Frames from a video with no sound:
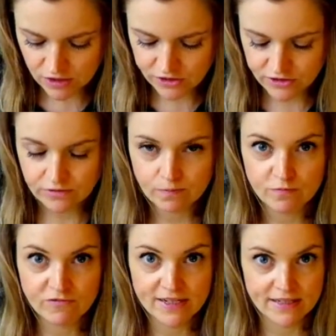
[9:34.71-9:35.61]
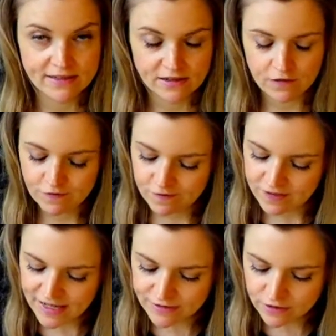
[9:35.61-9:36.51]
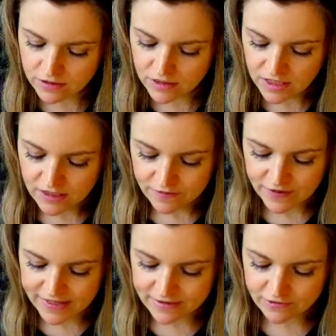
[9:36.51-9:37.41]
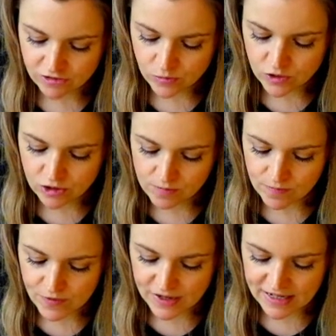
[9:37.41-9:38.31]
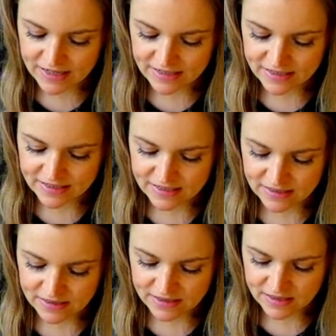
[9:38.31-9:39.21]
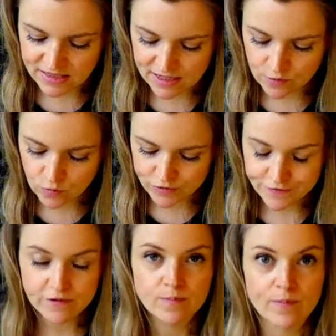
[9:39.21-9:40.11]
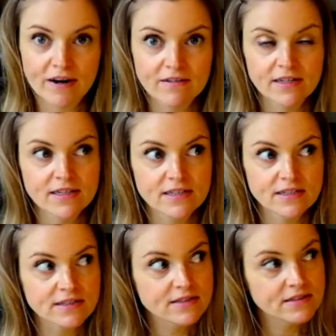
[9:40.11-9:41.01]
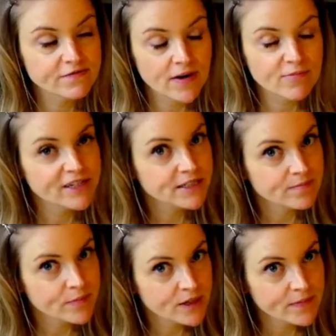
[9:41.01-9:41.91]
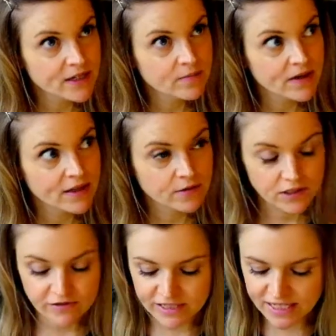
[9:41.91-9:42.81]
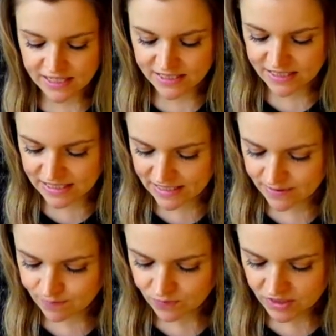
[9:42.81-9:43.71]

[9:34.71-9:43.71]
just some really soft flannel for extra warmth, and that was from Barry's Fabrics in Birmingham, and that was £3.99.